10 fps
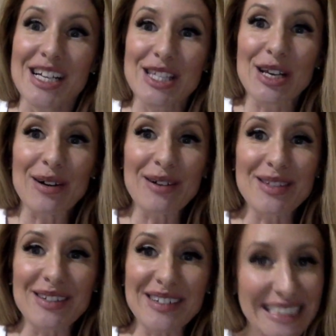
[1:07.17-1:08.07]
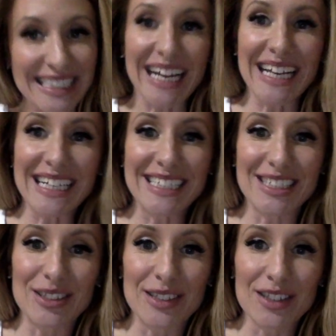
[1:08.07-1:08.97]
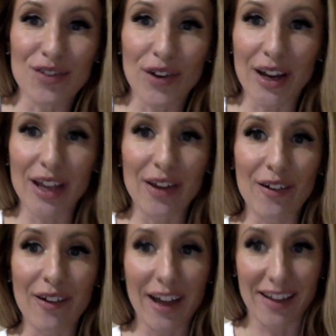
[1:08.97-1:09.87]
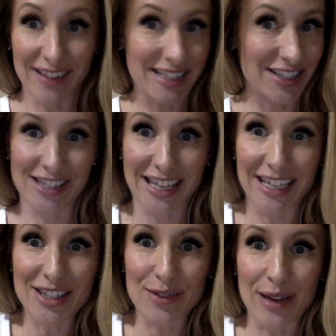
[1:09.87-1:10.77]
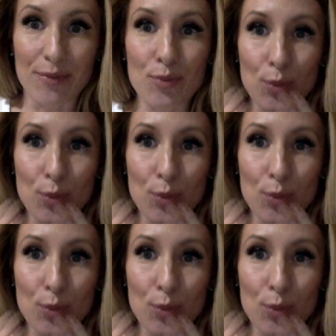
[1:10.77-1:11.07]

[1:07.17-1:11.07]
So I'm so excited to do this for you, and let's just get into it.